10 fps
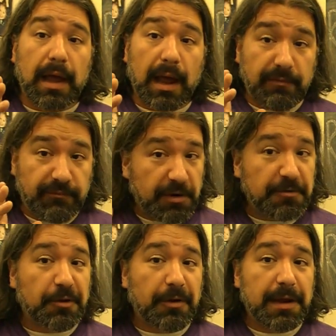I'm very
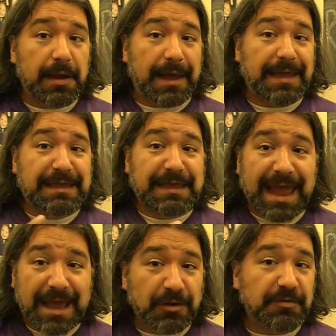sorry. I
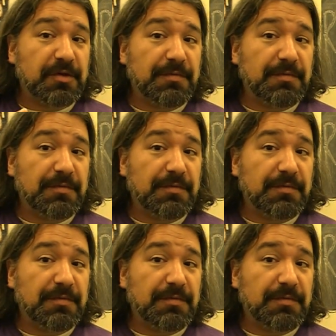cannot